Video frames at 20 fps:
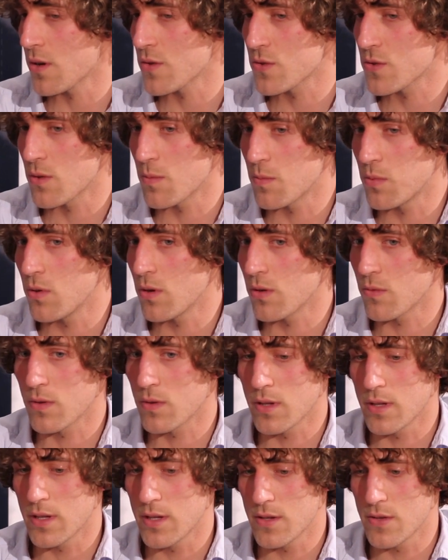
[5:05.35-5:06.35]
So the point
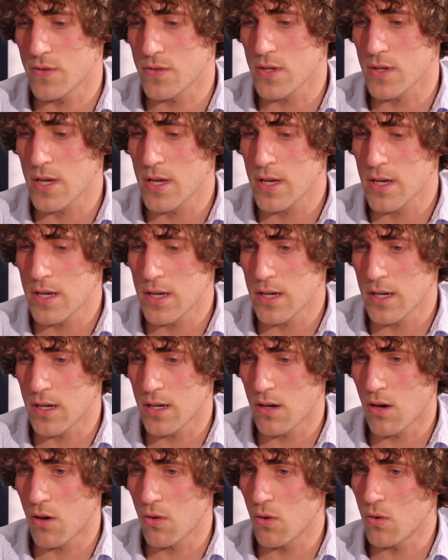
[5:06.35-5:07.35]
really is,
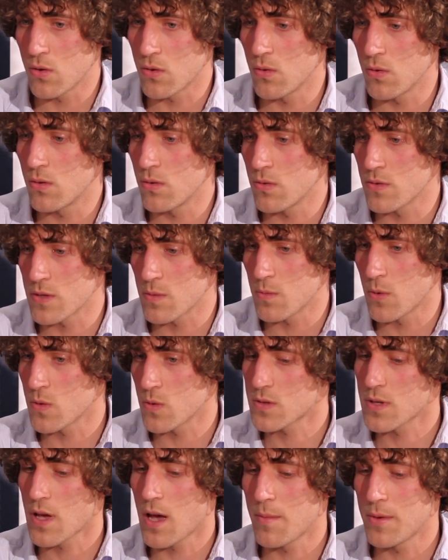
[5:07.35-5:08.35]
although Google is the
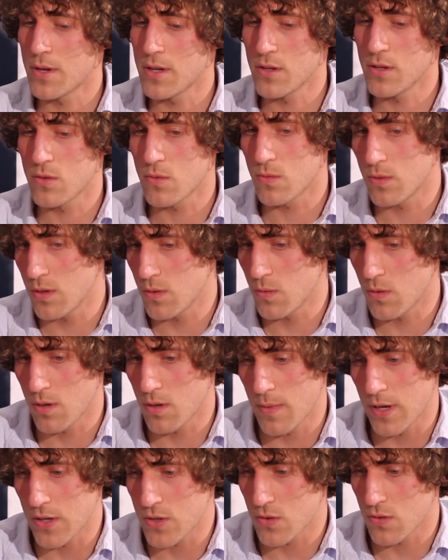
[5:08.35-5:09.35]
most dominant, you really want to
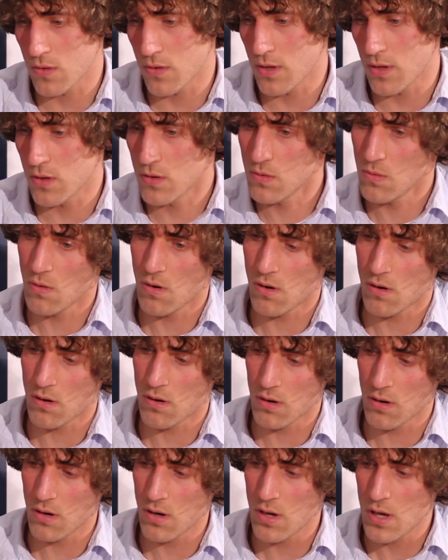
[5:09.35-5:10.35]
make sure that you
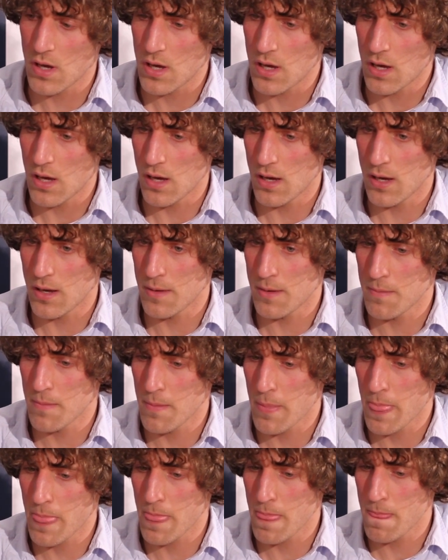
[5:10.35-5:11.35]
are
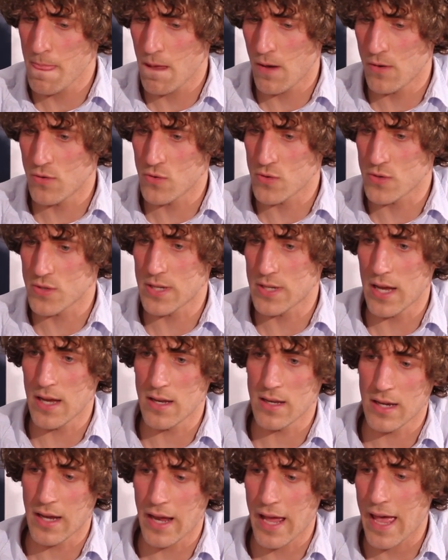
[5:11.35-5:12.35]

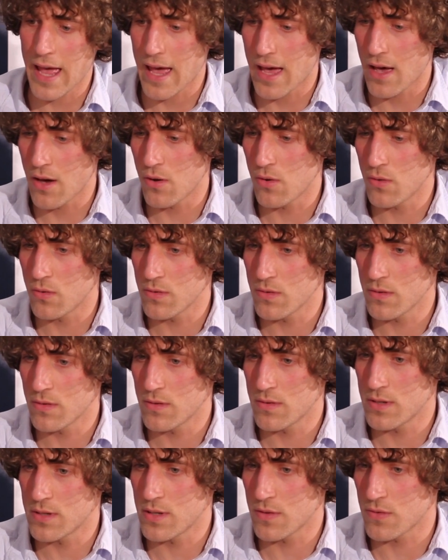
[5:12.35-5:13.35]
understanding how
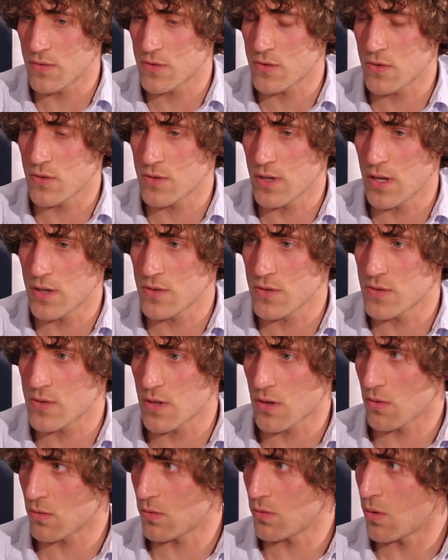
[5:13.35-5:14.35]
the different search engines that
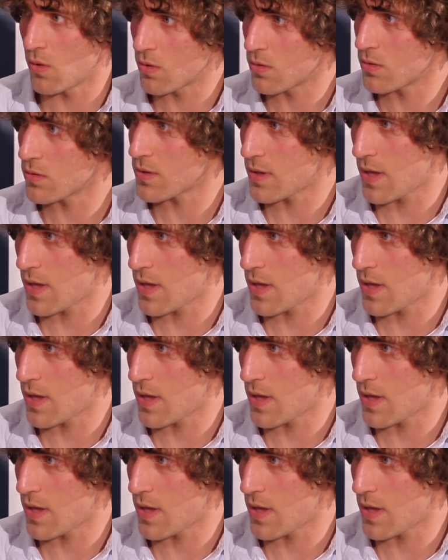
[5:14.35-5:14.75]
are local to